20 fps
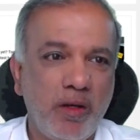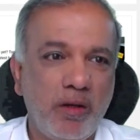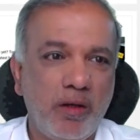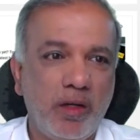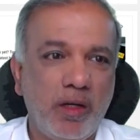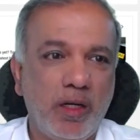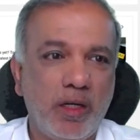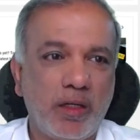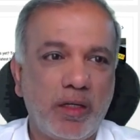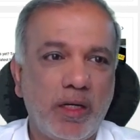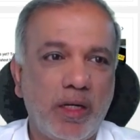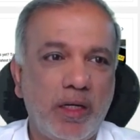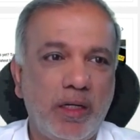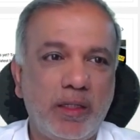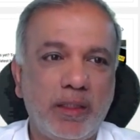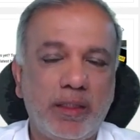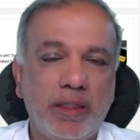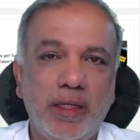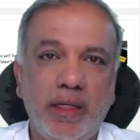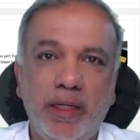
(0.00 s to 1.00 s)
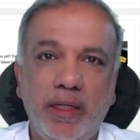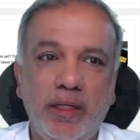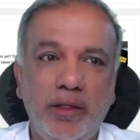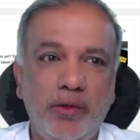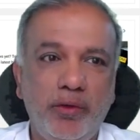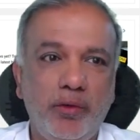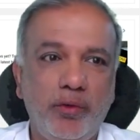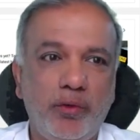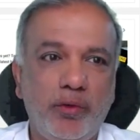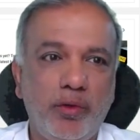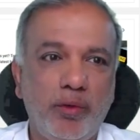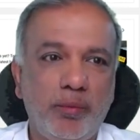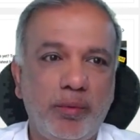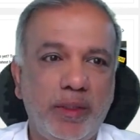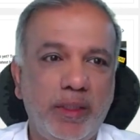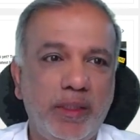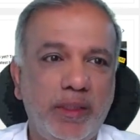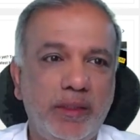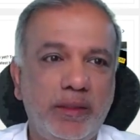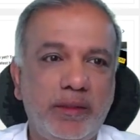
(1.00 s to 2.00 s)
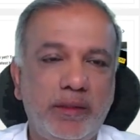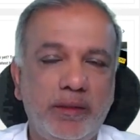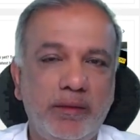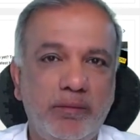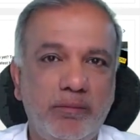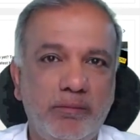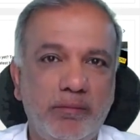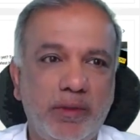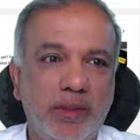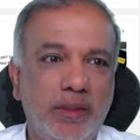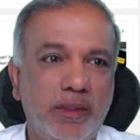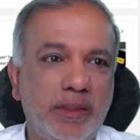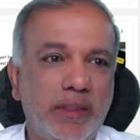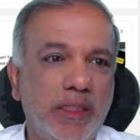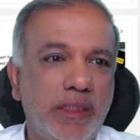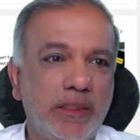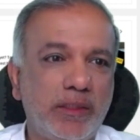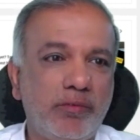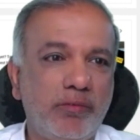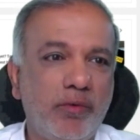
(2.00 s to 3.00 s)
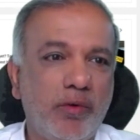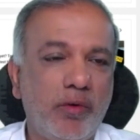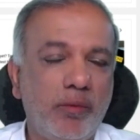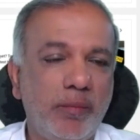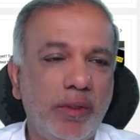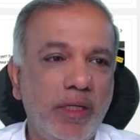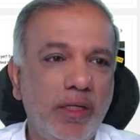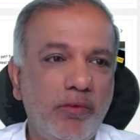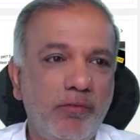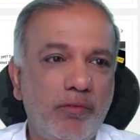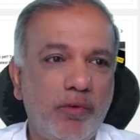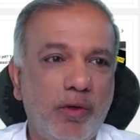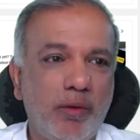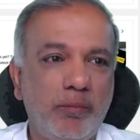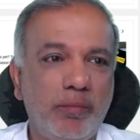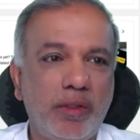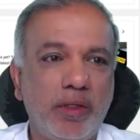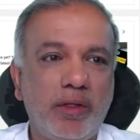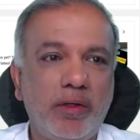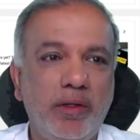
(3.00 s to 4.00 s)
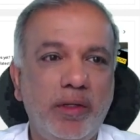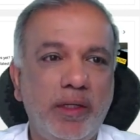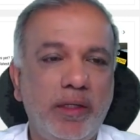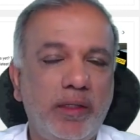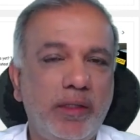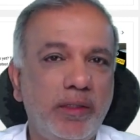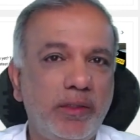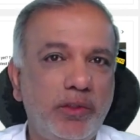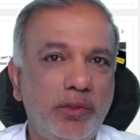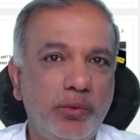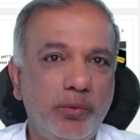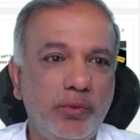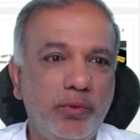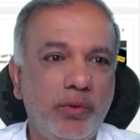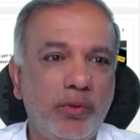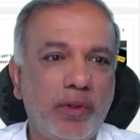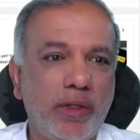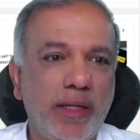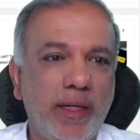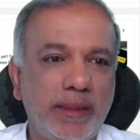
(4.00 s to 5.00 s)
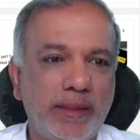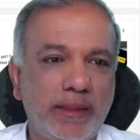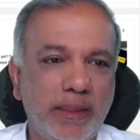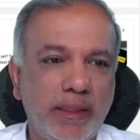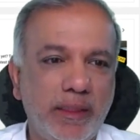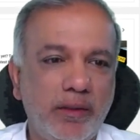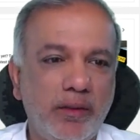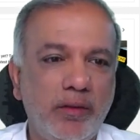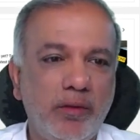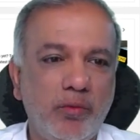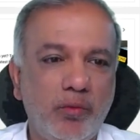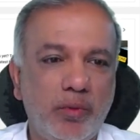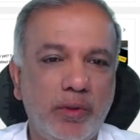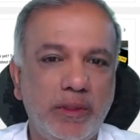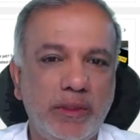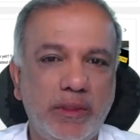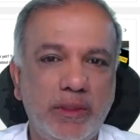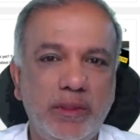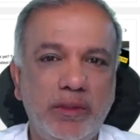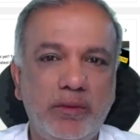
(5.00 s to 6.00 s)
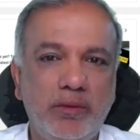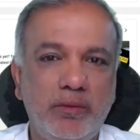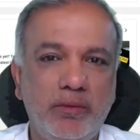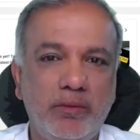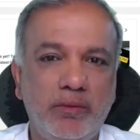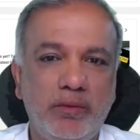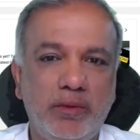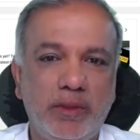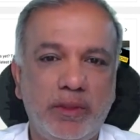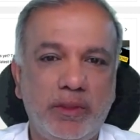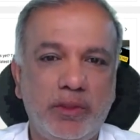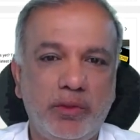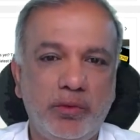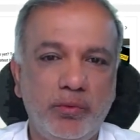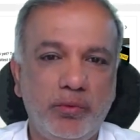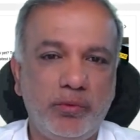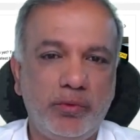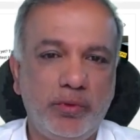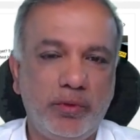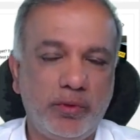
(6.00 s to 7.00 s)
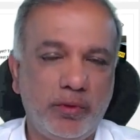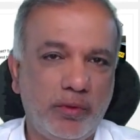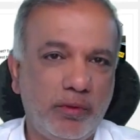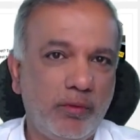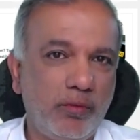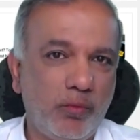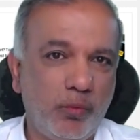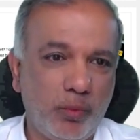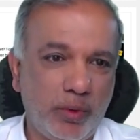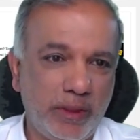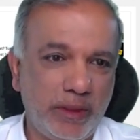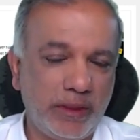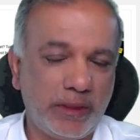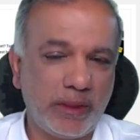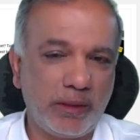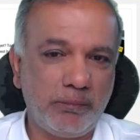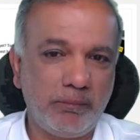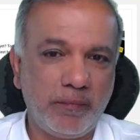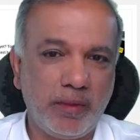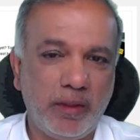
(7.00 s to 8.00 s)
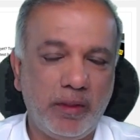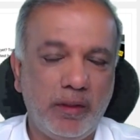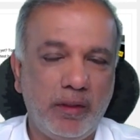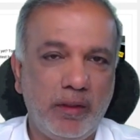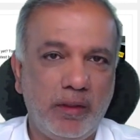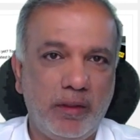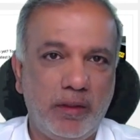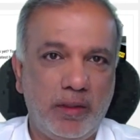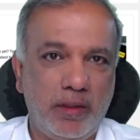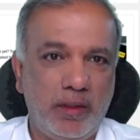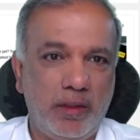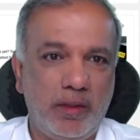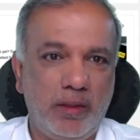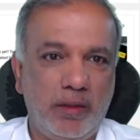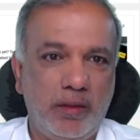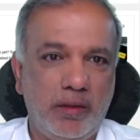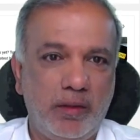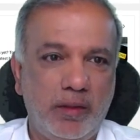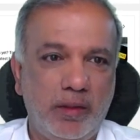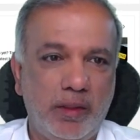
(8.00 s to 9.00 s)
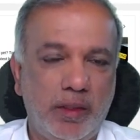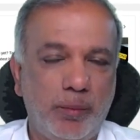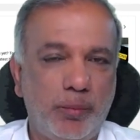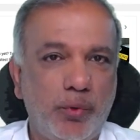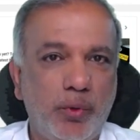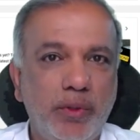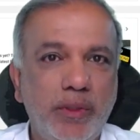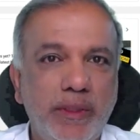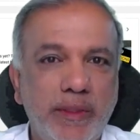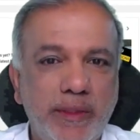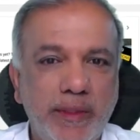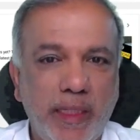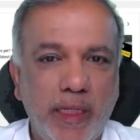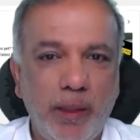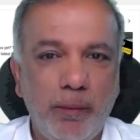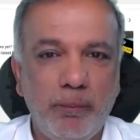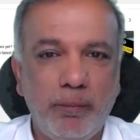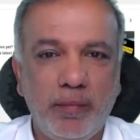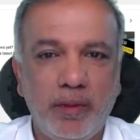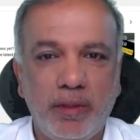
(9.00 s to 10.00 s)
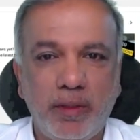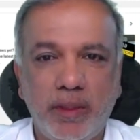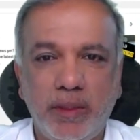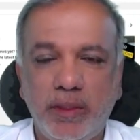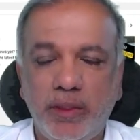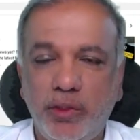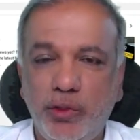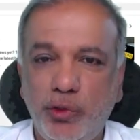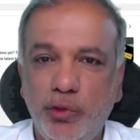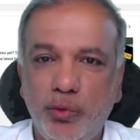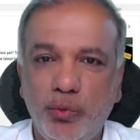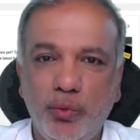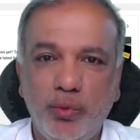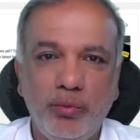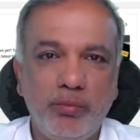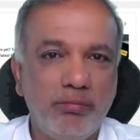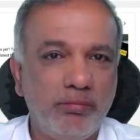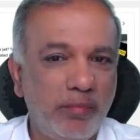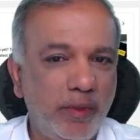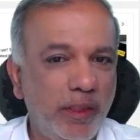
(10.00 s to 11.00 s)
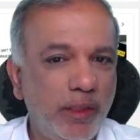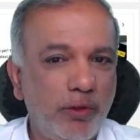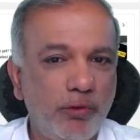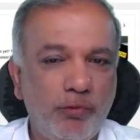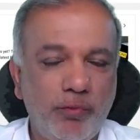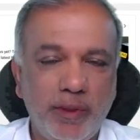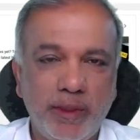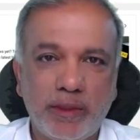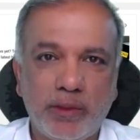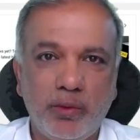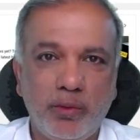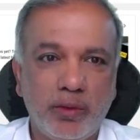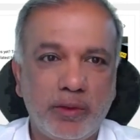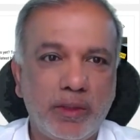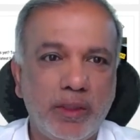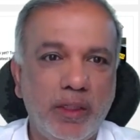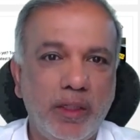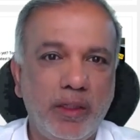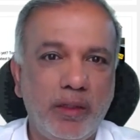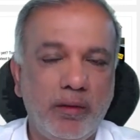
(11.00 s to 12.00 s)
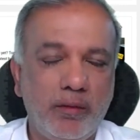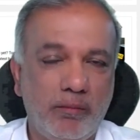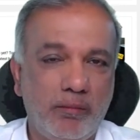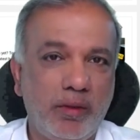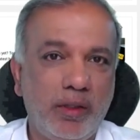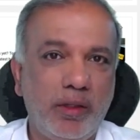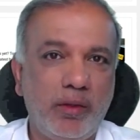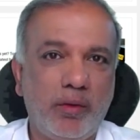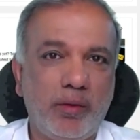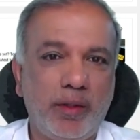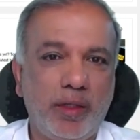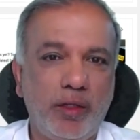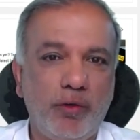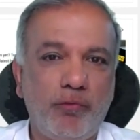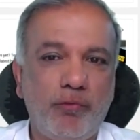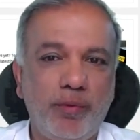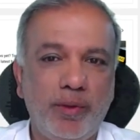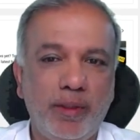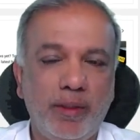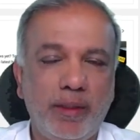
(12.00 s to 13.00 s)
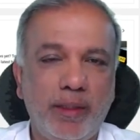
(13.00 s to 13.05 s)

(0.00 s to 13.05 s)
Uh, currently YouTube is Uh, transforming from the Creator Studio Classic version to the Studio version. They're both the same. The new interface looks a, a lot different,